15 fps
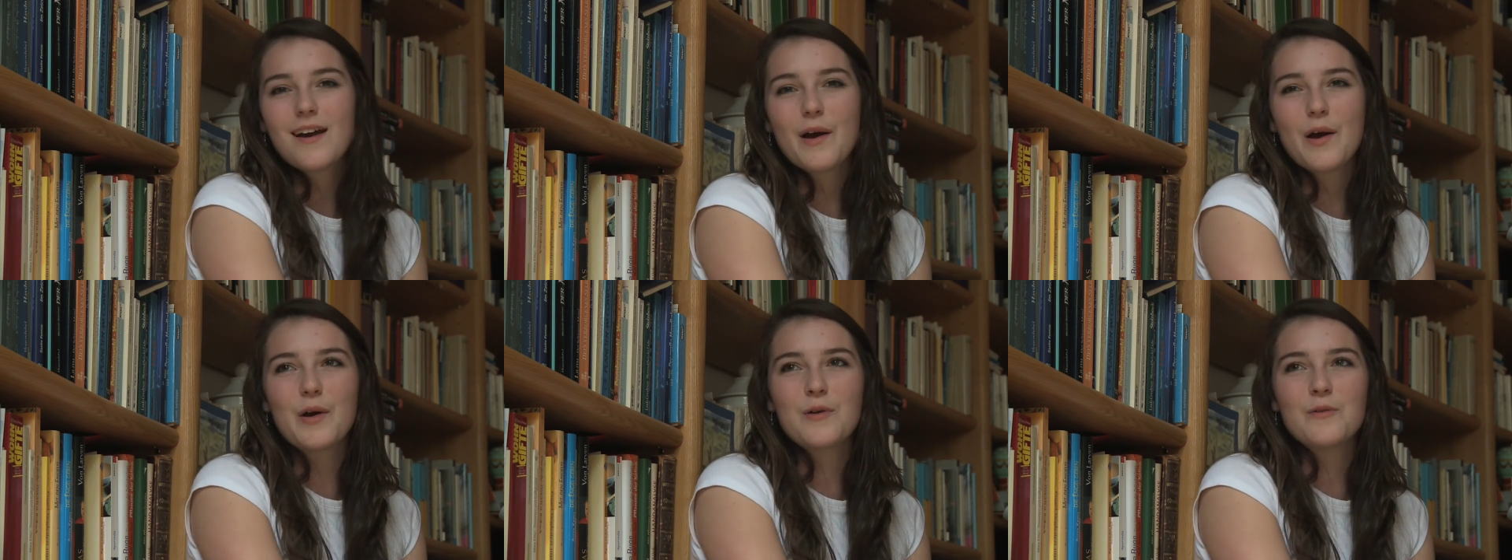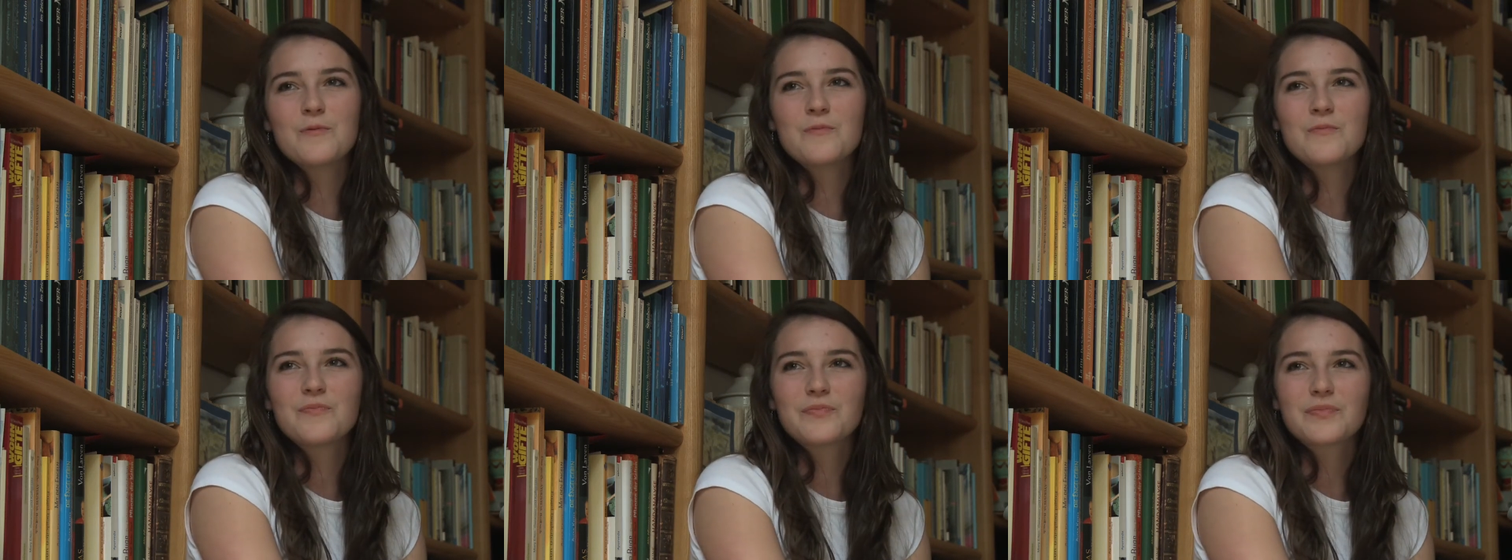
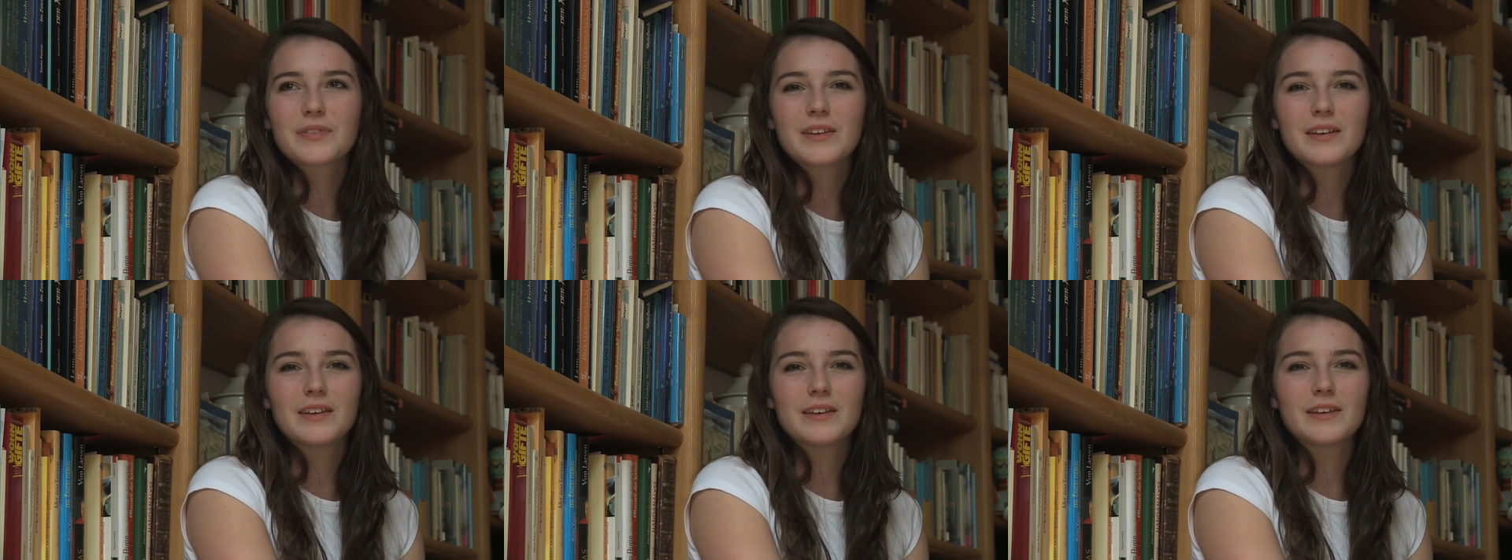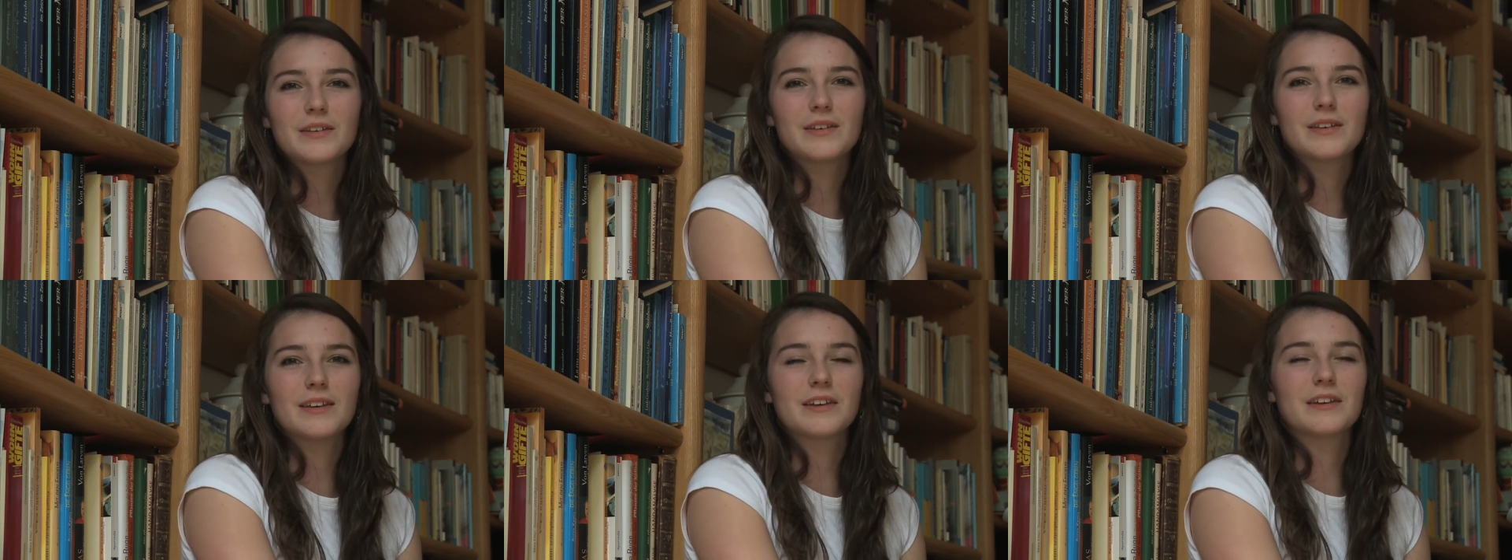
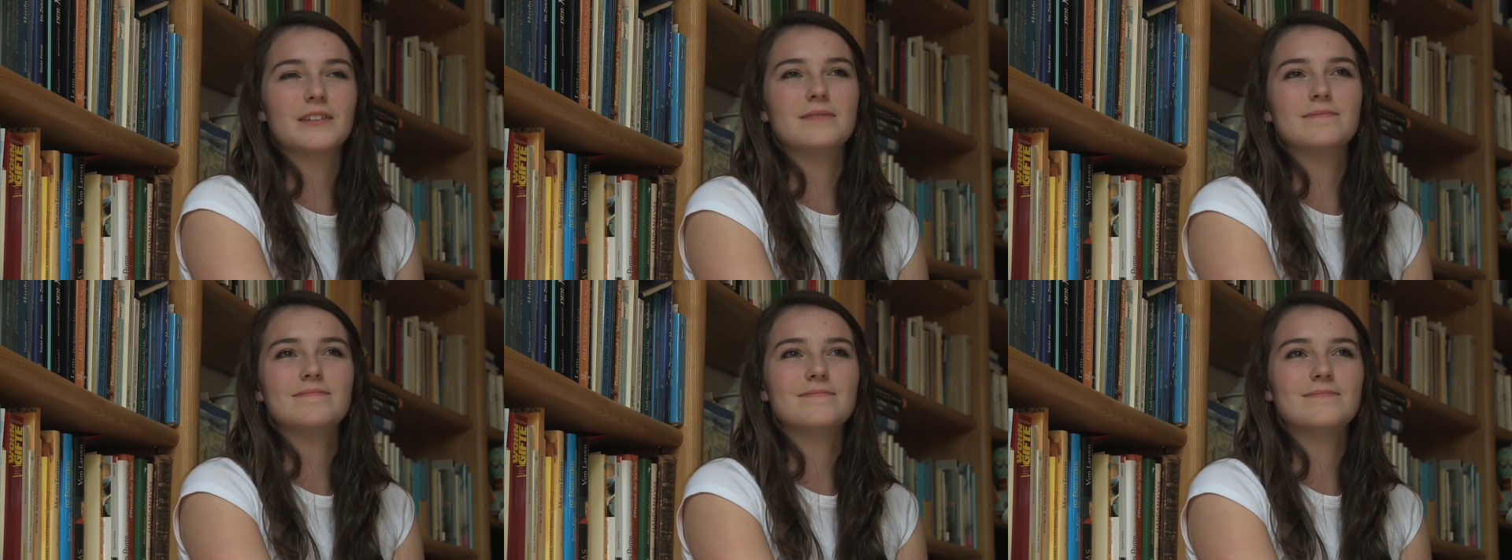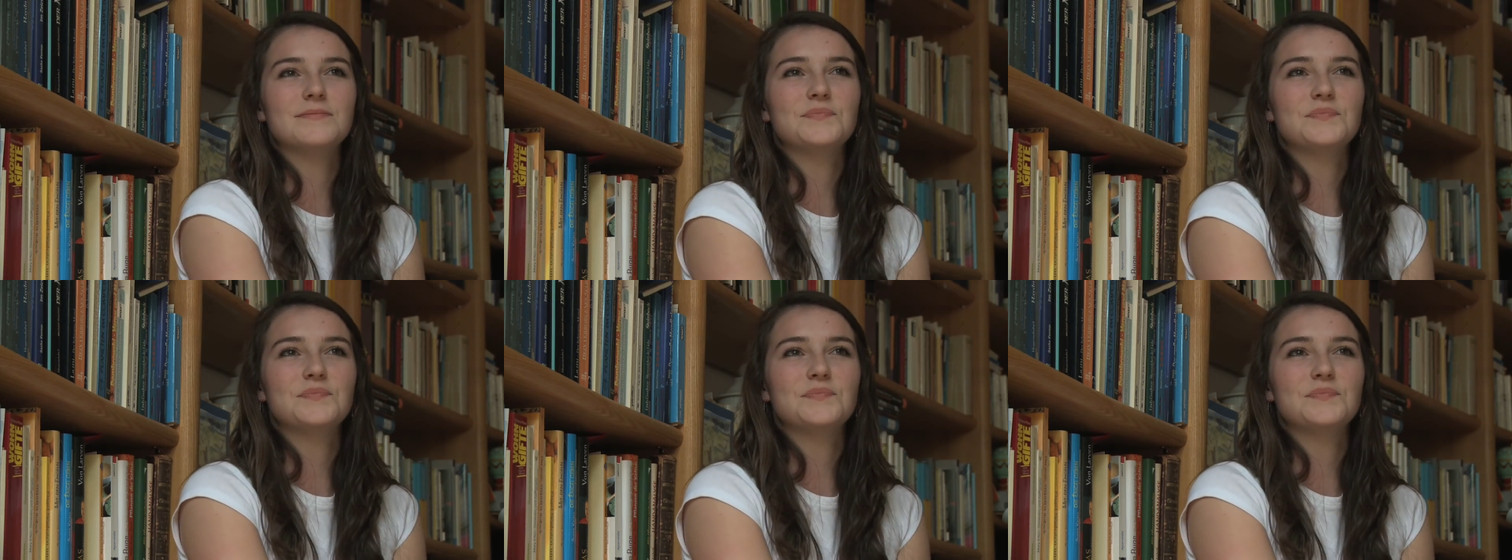you can